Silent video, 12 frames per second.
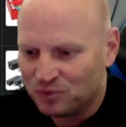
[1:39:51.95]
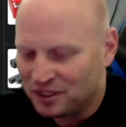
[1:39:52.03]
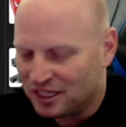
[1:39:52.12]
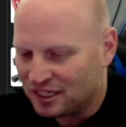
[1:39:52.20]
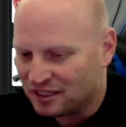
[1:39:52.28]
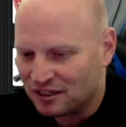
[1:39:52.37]

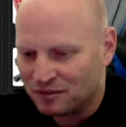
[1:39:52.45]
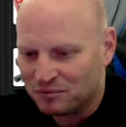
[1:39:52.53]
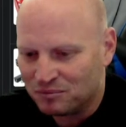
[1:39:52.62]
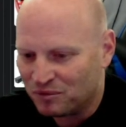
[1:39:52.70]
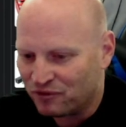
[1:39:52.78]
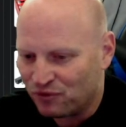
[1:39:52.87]
We'd get it
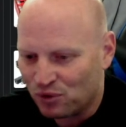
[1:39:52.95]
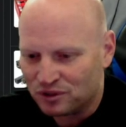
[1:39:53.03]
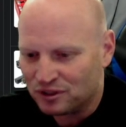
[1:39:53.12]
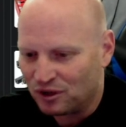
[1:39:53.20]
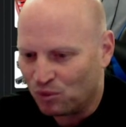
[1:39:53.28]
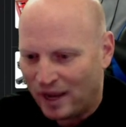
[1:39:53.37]
done
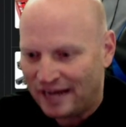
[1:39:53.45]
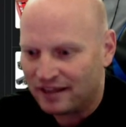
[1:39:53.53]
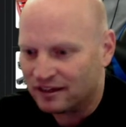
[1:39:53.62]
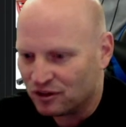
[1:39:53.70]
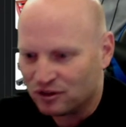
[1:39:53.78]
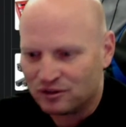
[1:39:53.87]
before, you know,
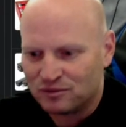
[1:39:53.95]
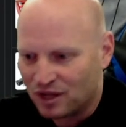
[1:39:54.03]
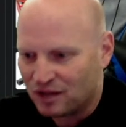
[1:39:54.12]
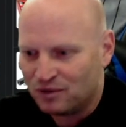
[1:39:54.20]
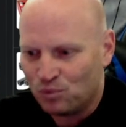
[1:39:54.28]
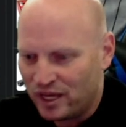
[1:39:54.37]
waiting another
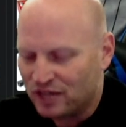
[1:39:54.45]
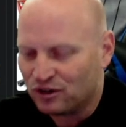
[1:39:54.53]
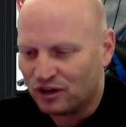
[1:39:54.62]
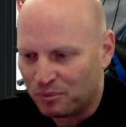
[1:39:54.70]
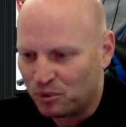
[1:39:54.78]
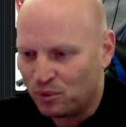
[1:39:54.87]
week
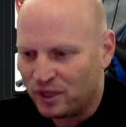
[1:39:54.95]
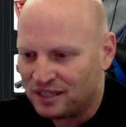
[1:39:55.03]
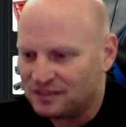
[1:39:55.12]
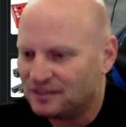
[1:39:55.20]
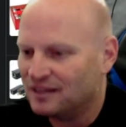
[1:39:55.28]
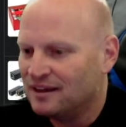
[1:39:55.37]
or couple
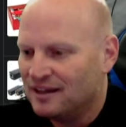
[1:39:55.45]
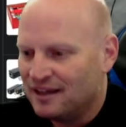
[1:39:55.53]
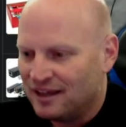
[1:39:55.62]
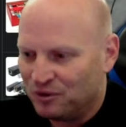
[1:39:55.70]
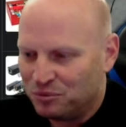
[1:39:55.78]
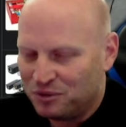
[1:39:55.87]
weeks
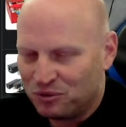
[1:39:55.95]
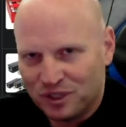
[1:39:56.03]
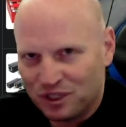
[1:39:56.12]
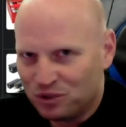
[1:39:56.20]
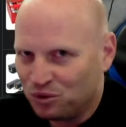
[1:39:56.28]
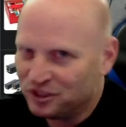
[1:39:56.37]
it would be
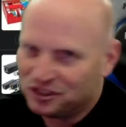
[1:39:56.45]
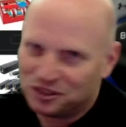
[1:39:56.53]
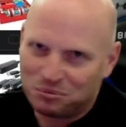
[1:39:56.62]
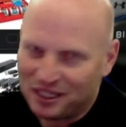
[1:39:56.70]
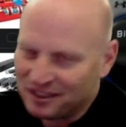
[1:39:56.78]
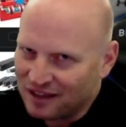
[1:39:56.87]
really cool to
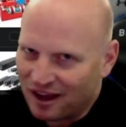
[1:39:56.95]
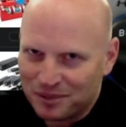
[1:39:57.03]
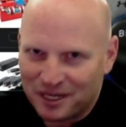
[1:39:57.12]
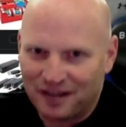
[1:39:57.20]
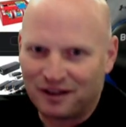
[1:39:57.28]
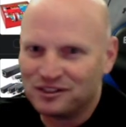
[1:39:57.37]
just be in the
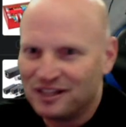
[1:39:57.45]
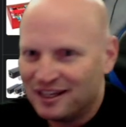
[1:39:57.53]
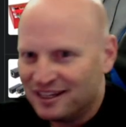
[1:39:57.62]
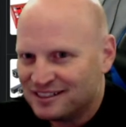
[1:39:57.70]
Hobbit house.